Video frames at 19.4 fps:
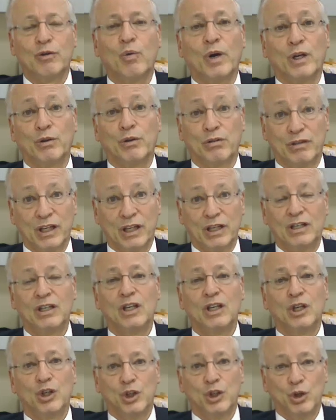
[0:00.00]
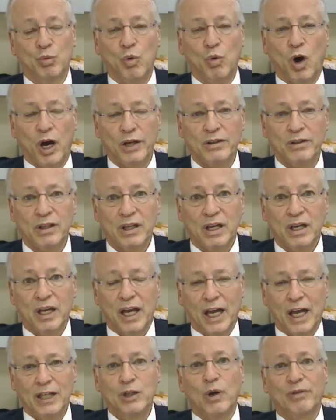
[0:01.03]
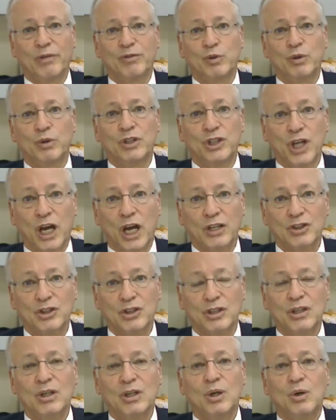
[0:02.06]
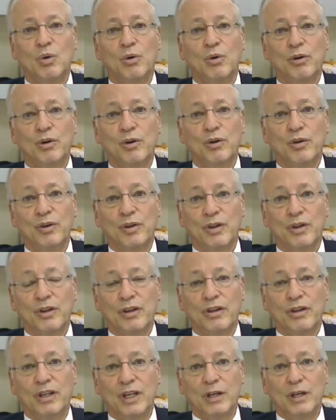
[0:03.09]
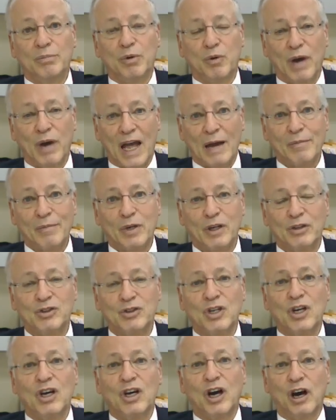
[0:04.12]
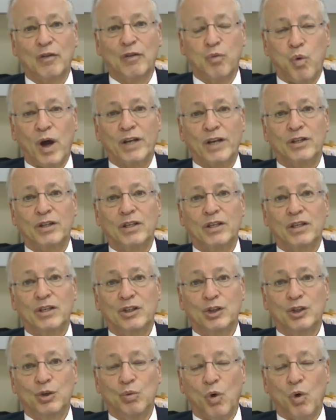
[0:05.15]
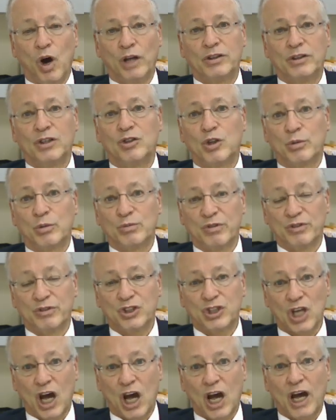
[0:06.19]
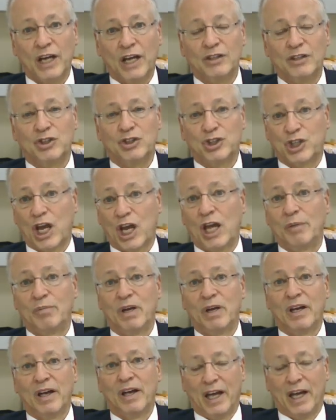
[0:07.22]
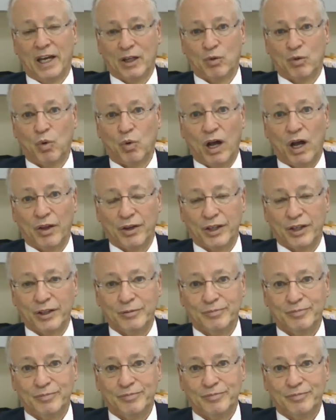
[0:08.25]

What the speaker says: for what you think you want? And you have to adjust the parameters of what you want in terms of size, shape, and quality.